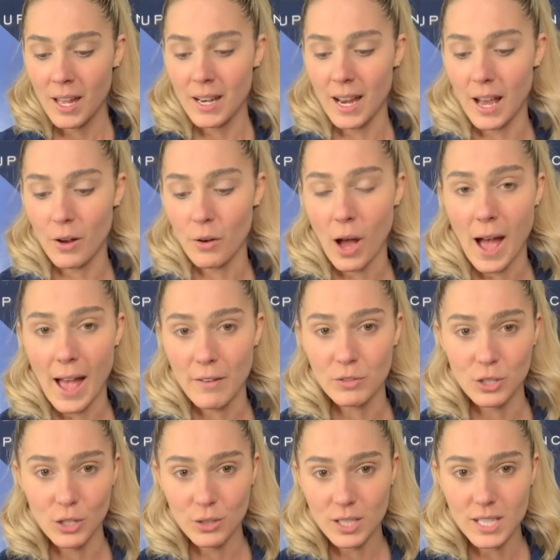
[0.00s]
Now, I have
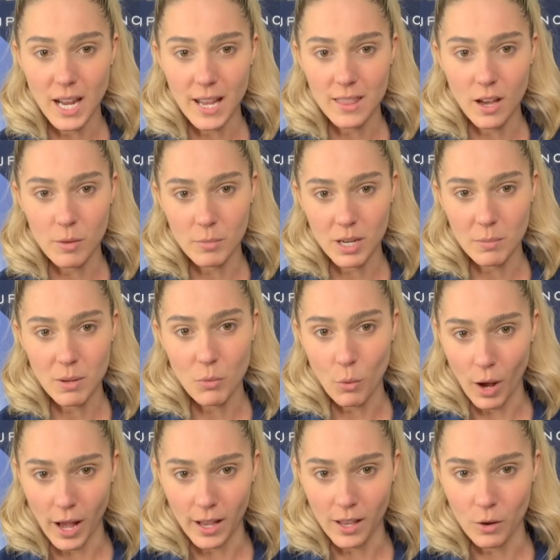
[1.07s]
two today that I'm going to be
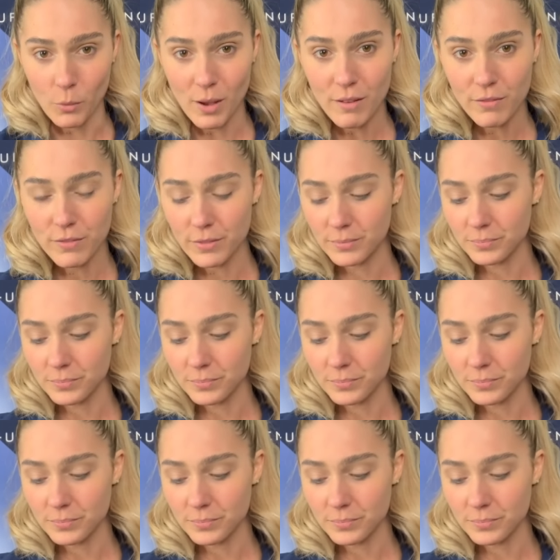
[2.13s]
working with.